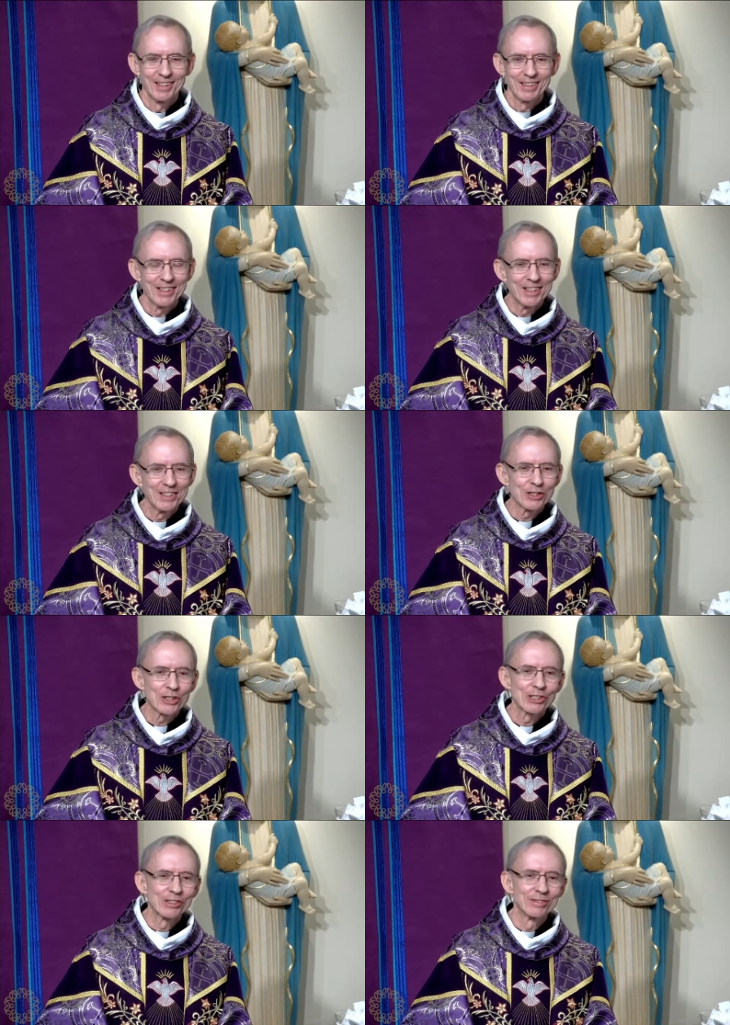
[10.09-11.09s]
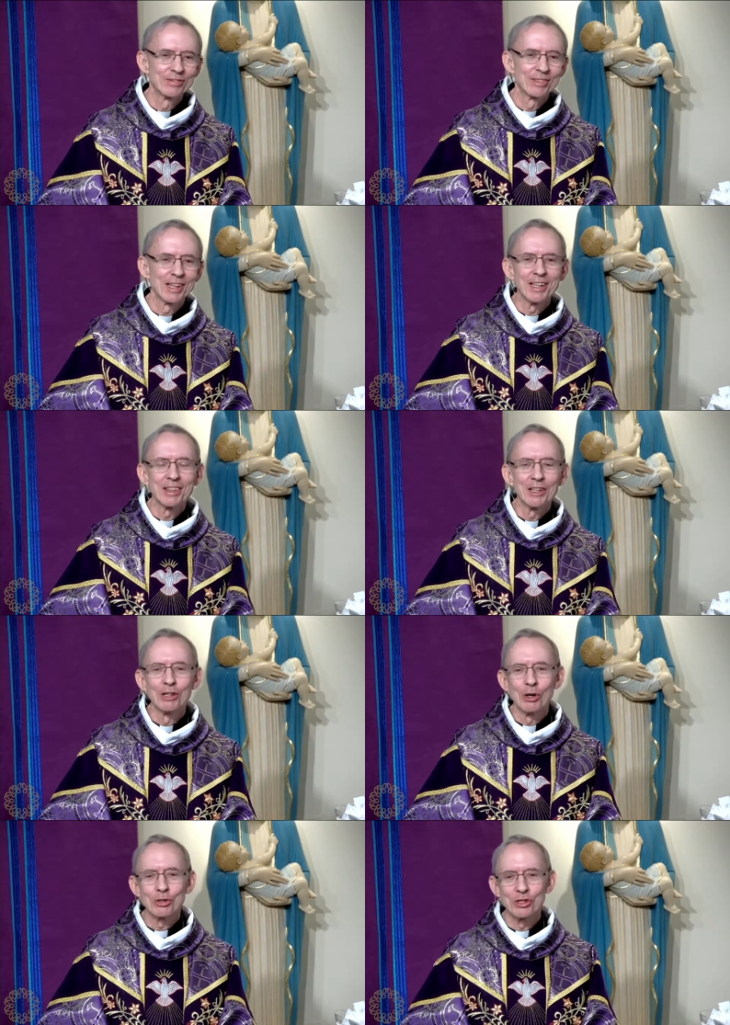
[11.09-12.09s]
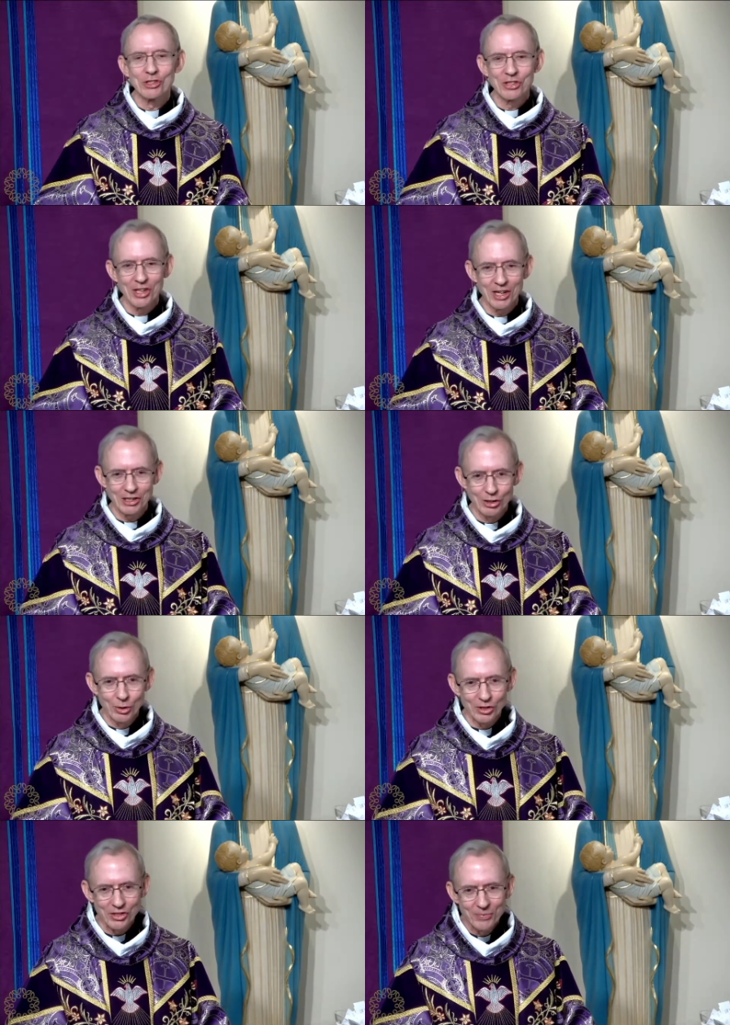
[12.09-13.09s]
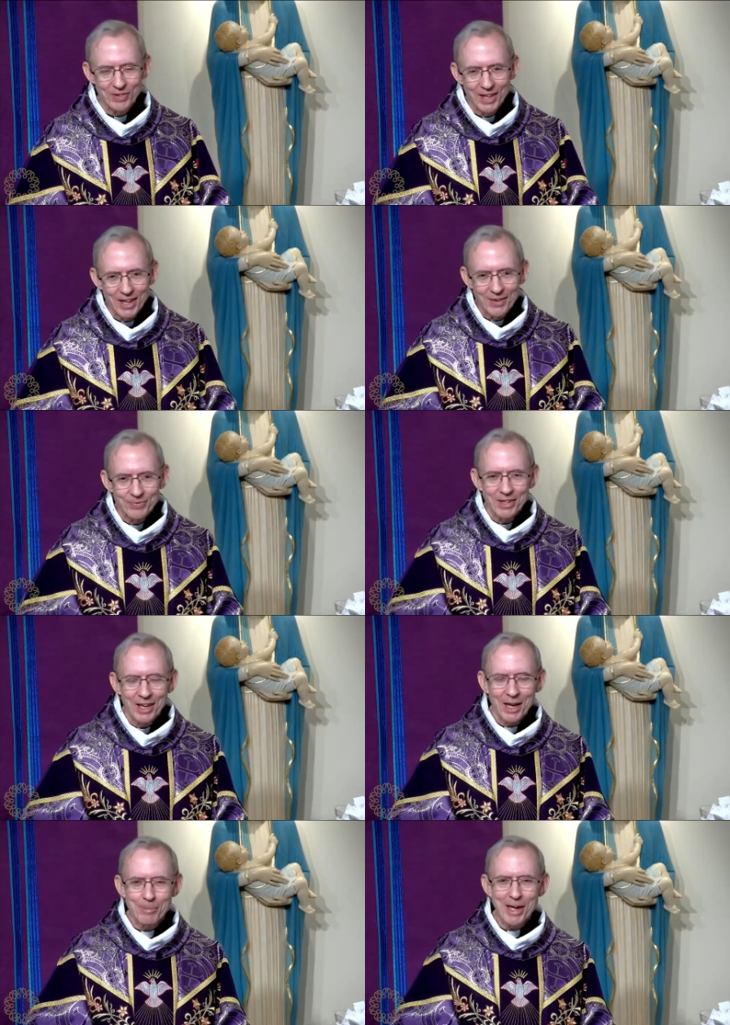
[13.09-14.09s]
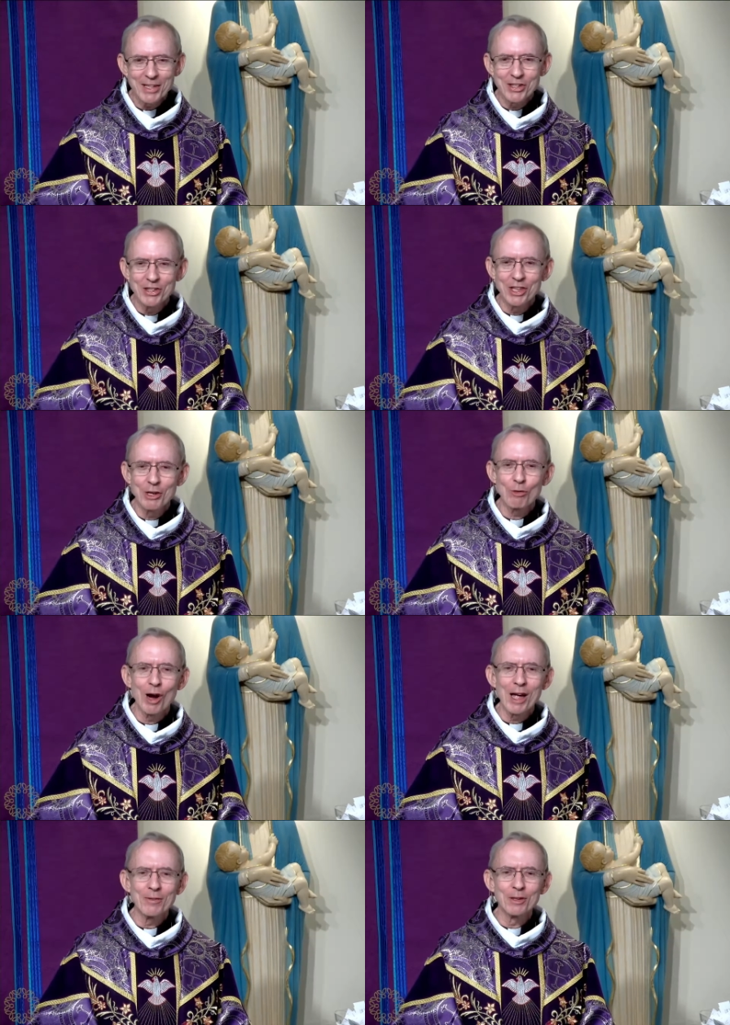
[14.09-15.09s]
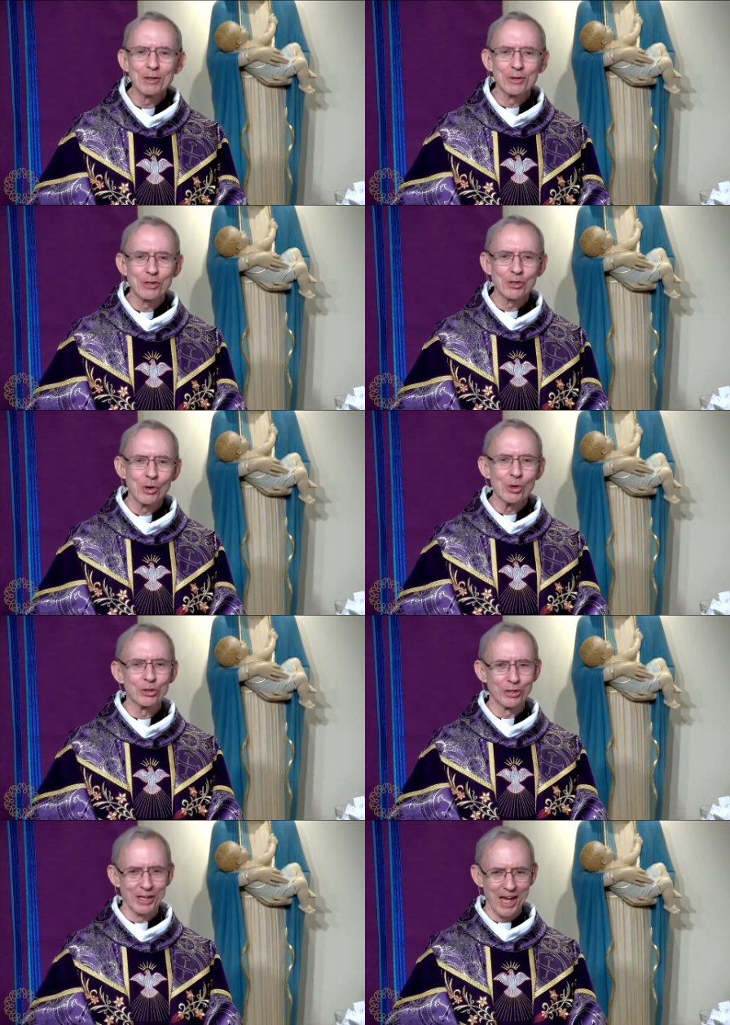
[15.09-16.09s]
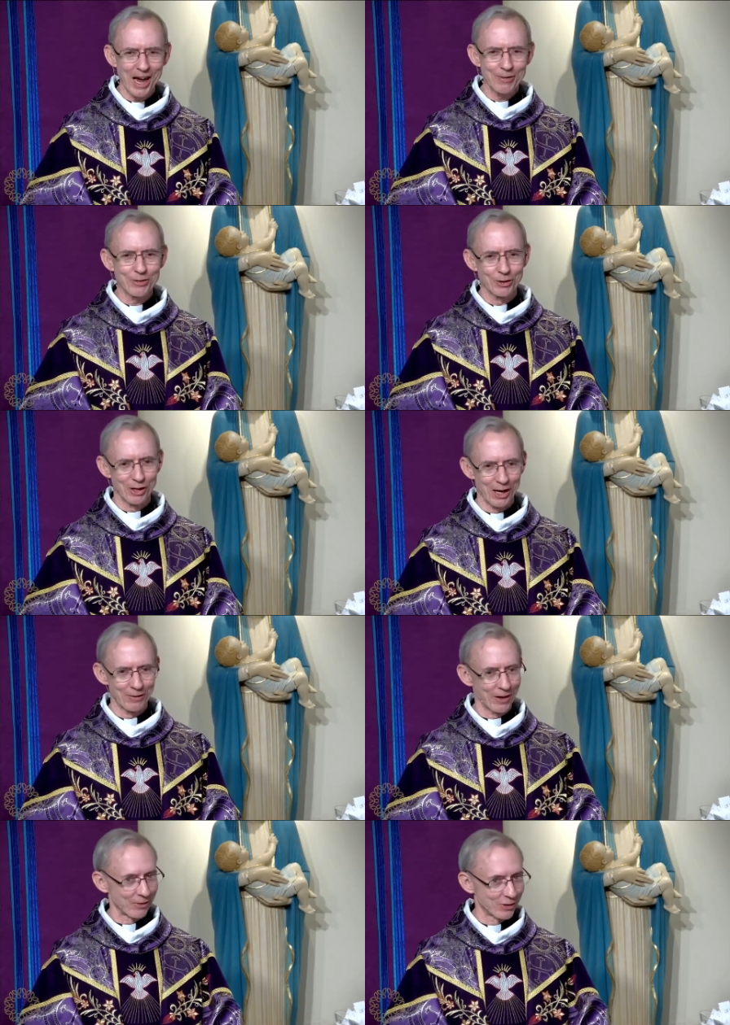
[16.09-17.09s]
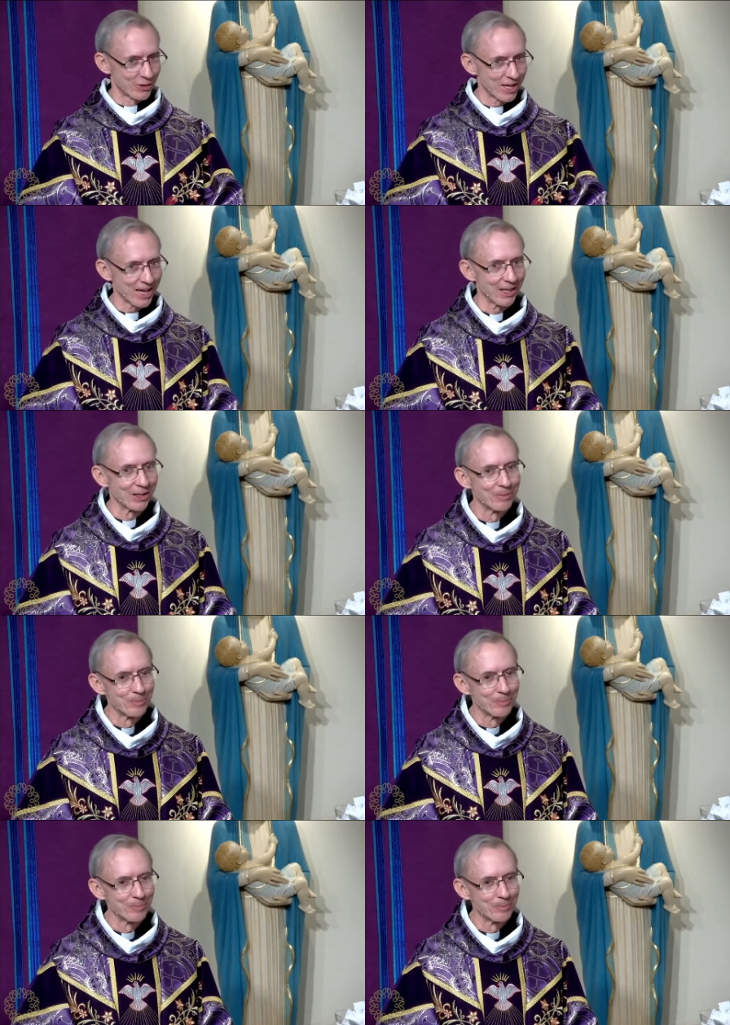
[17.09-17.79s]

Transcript: the English lay theologian C.S. Lewis imagined the arrival of a soul to the afterlife after death.